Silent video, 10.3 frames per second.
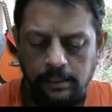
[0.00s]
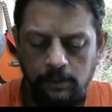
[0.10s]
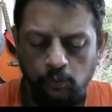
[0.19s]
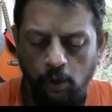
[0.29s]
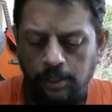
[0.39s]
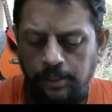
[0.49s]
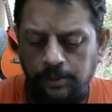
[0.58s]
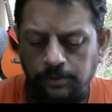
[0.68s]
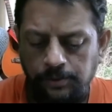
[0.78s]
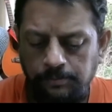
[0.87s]
what
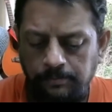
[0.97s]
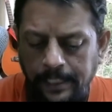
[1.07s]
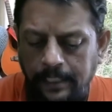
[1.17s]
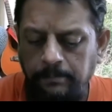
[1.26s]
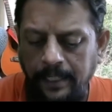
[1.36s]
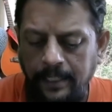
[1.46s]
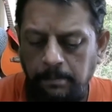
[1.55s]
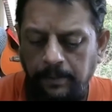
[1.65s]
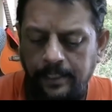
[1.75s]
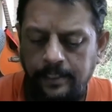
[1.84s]
do you mean by
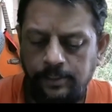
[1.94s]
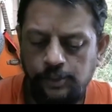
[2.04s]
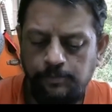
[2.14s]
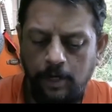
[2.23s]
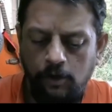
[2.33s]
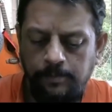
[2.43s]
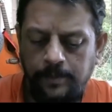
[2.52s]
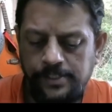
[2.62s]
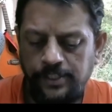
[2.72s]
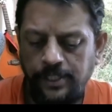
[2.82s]
repeating this proverb
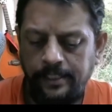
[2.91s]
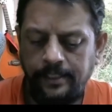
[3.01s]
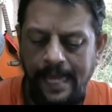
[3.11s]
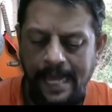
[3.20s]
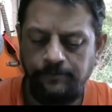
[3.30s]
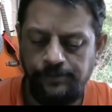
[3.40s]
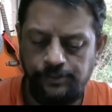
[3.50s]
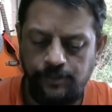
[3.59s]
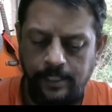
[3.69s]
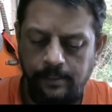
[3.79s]
concerning the land of
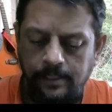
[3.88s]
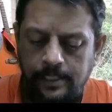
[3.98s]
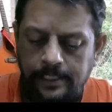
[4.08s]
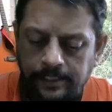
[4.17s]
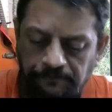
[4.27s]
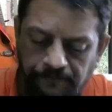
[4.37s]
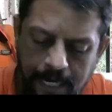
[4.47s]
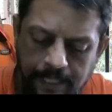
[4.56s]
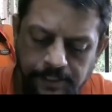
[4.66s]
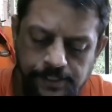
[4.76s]
Israel? The
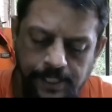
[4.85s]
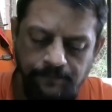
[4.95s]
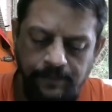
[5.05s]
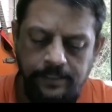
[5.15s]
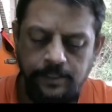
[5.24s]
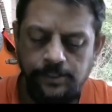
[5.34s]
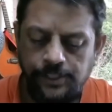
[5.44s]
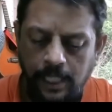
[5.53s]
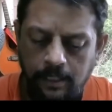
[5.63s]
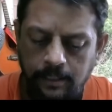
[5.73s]
fathers have eaten
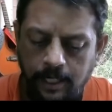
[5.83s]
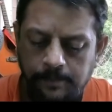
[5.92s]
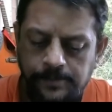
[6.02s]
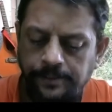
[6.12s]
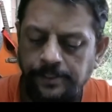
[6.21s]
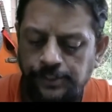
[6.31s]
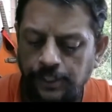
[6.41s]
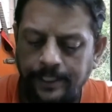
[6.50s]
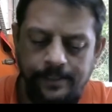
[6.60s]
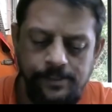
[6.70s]
sour grapes and the
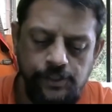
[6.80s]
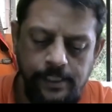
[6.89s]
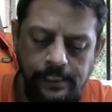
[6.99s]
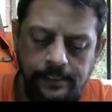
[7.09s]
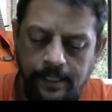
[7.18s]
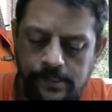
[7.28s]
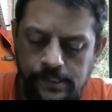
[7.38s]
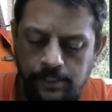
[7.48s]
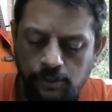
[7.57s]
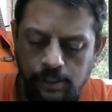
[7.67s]
children's teeth are
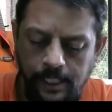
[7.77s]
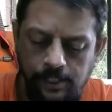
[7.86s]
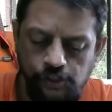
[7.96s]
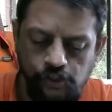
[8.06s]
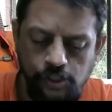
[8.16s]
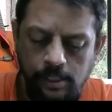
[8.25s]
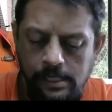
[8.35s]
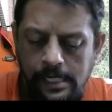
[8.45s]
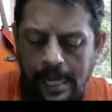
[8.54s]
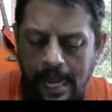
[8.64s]
set on edge.
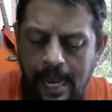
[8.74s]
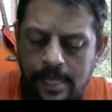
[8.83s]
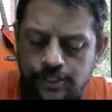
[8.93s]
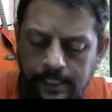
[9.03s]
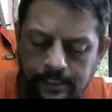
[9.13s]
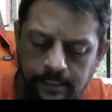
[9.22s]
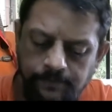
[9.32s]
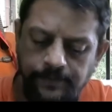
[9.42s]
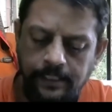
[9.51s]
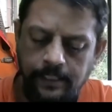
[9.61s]
As I
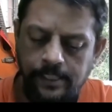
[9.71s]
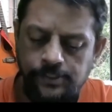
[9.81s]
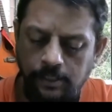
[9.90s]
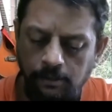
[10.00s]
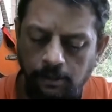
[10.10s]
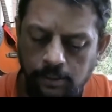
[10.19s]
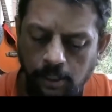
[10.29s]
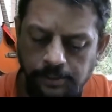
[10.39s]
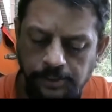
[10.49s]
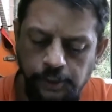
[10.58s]
live, declares the Lord
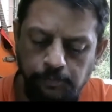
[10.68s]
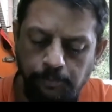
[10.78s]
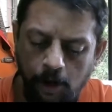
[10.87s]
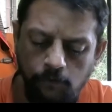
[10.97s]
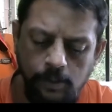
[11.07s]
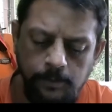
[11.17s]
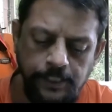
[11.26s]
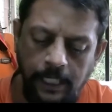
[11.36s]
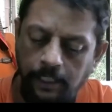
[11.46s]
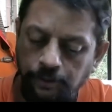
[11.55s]
God, this proverb
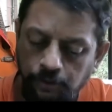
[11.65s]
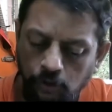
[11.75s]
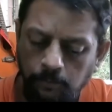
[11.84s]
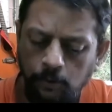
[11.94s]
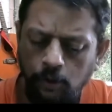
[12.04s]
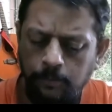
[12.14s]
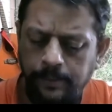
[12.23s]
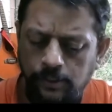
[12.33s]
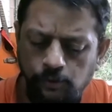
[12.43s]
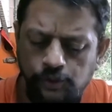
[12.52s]
shall no more be
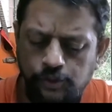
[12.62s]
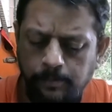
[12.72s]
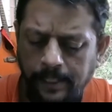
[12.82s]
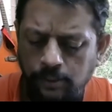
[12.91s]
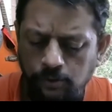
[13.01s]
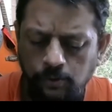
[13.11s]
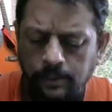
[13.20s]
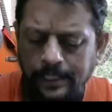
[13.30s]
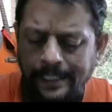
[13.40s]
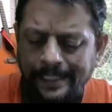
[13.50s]
used by you
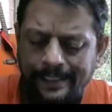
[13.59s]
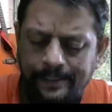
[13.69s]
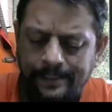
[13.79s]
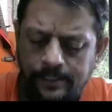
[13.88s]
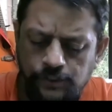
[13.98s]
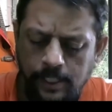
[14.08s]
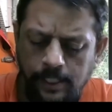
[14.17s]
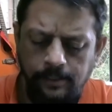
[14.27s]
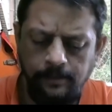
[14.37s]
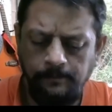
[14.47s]
in
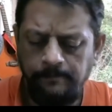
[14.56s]
Israel.